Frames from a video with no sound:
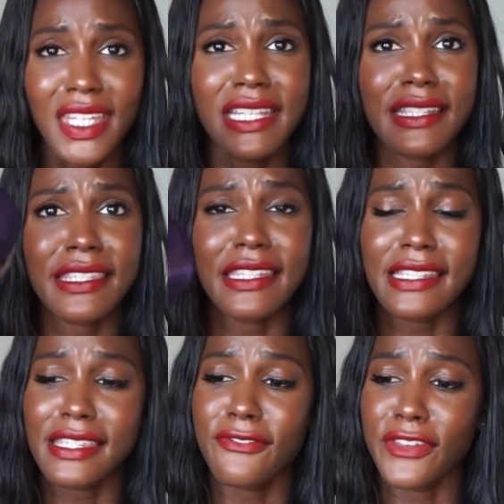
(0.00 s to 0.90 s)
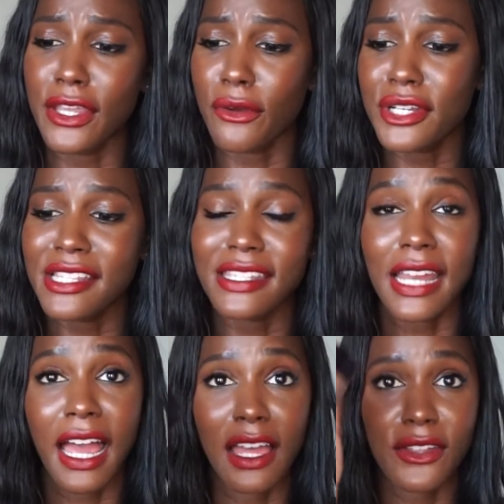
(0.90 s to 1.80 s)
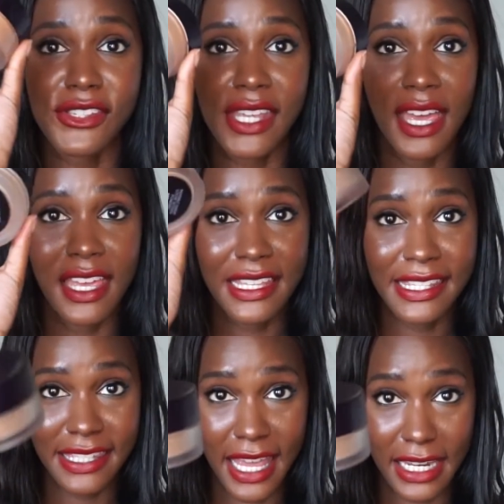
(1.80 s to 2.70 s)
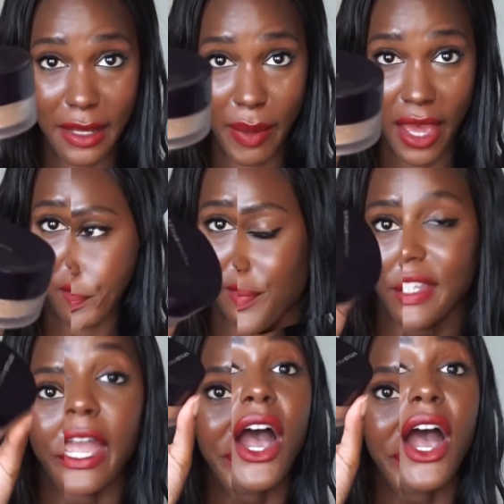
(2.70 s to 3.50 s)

It's this Fiona Styles setting powder.